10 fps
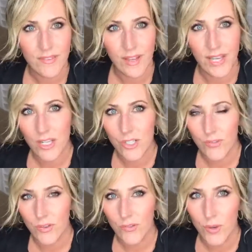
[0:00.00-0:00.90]
advantage
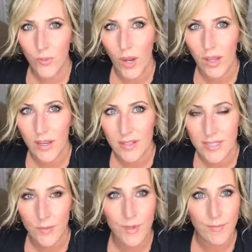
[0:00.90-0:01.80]
of a few
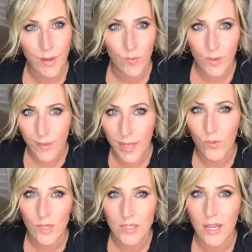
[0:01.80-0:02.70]
products that we may
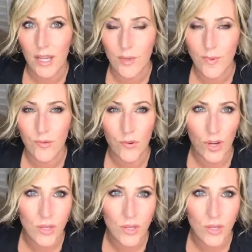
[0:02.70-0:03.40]
want to stock up on for